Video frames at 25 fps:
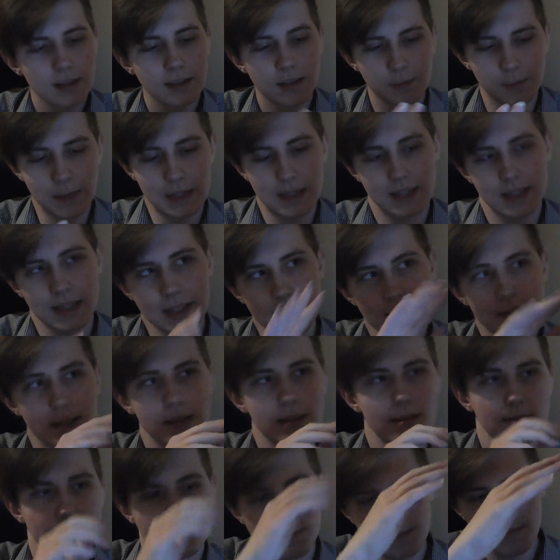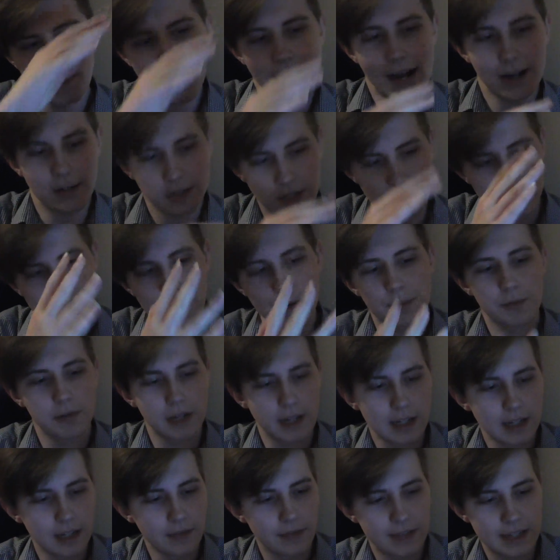The whiskey isn't actually
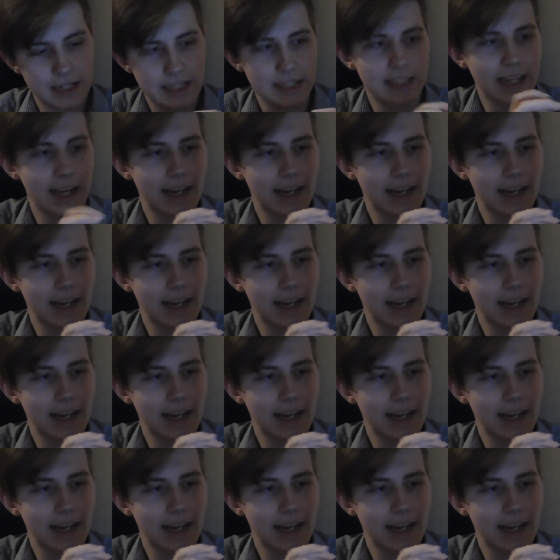separated in this